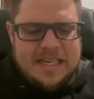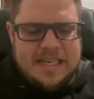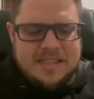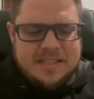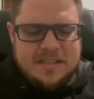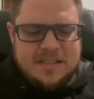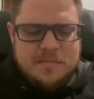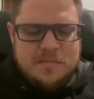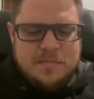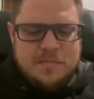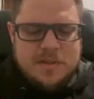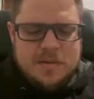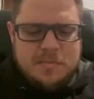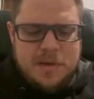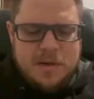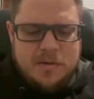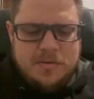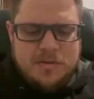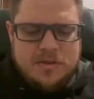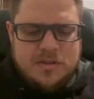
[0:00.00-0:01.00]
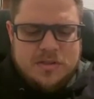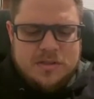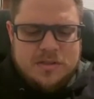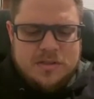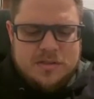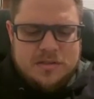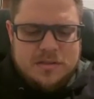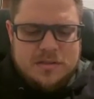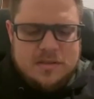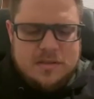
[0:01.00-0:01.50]
I guess the
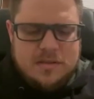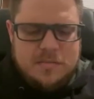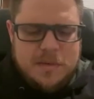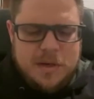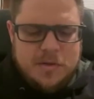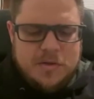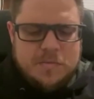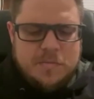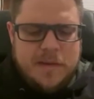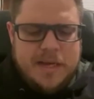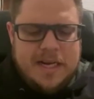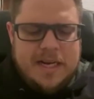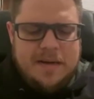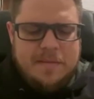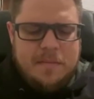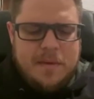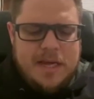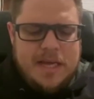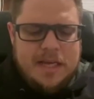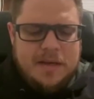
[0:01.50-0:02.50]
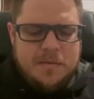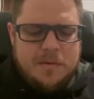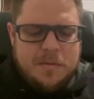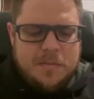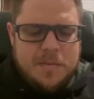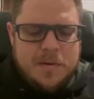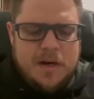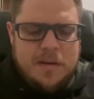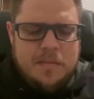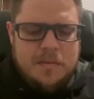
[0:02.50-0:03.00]
most bait I
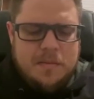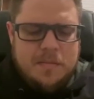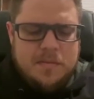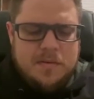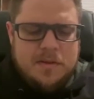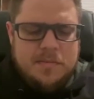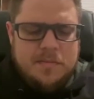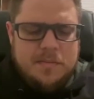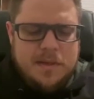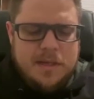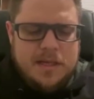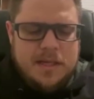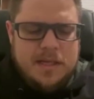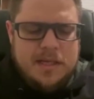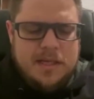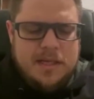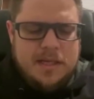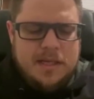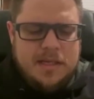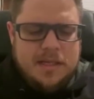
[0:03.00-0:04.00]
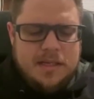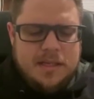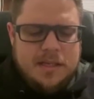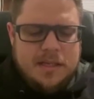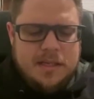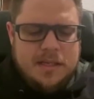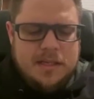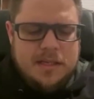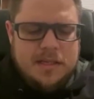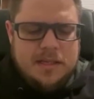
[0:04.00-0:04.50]
make would probably
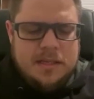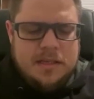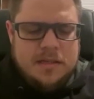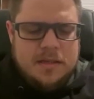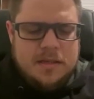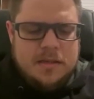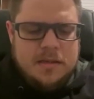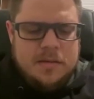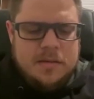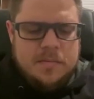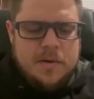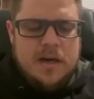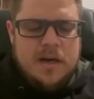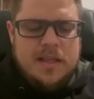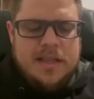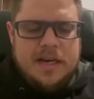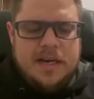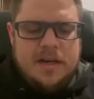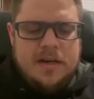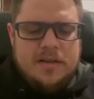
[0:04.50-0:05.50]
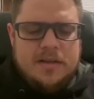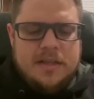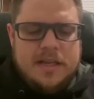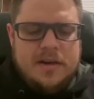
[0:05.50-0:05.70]
be that